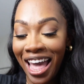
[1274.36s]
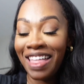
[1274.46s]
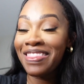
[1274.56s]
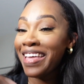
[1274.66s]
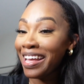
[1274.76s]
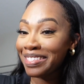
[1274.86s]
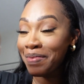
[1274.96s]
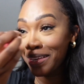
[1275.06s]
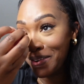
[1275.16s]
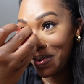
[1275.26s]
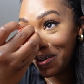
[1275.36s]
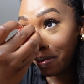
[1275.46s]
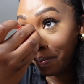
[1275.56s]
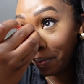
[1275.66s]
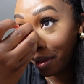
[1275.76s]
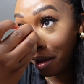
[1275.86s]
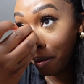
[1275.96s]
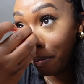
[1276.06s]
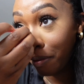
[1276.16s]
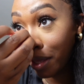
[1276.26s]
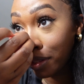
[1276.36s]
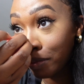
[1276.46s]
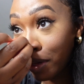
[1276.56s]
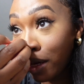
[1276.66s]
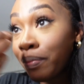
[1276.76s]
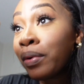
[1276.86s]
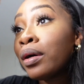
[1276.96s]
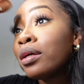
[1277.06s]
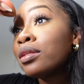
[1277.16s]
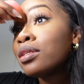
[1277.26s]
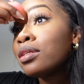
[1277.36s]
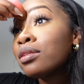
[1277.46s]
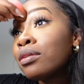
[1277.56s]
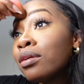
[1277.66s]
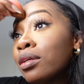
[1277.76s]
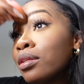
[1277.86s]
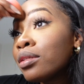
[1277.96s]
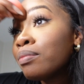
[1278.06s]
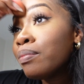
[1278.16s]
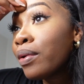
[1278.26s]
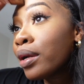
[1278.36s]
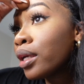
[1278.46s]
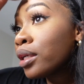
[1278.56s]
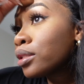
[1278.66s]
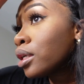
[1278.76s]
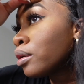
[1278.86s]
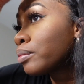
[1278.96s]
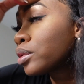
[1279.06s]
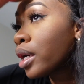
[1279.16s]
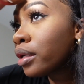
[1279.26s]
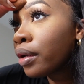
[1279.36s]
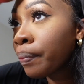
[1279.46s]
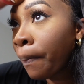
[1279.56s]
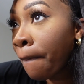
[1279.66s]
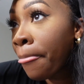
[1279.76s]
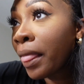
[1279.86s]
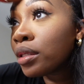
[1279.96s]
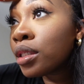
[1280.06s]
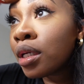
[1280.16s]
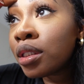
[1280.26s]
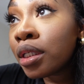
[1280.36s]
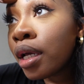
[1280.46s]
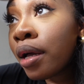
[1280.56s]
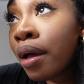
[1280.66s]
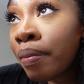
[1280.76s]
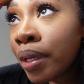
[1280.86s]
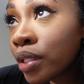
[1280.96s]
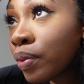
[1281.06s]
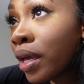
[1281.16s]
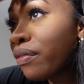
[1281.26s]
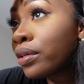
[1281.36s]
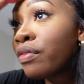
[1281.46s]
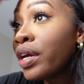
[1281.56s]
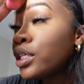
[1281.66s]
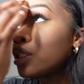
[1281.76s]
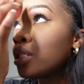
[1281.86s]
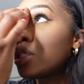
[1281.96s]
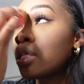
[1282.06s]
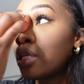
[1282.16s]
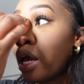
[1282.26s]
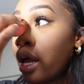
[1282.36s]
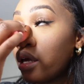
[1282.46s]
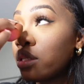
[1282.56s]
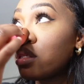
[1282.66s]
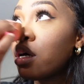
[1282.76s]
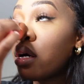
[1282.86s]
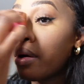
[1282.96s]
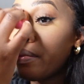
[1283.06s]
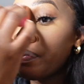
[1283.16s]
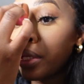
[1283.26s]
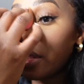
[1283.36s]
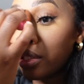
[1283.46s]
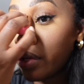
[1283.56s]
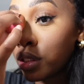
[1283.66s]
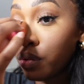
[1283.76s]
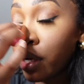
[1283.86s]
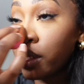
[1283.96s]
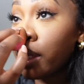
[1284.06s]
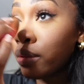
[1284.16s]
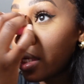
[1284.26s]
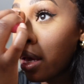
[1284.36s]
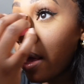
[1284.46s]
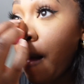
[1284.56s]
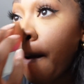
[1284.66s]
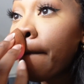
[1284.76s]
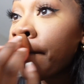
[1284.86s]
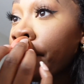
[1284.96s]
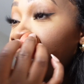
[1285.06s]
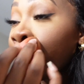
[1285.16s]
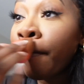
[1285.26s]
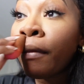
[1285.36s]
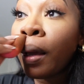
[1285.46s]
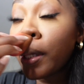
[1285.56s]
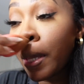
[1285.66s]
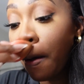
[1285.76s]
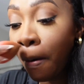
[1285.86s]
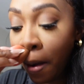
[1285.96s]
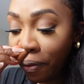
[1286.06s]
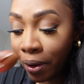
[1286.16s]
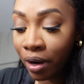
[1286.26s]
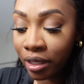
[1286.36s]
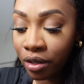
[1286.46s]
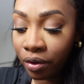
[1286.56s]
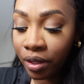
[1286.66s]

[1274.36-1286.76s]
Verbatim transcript: that's been cool. I've had this makeup on since early this morning, so I'm trying to touch it up because we have reservations tonight at this restaurant downtown. So I figured I'd turn on the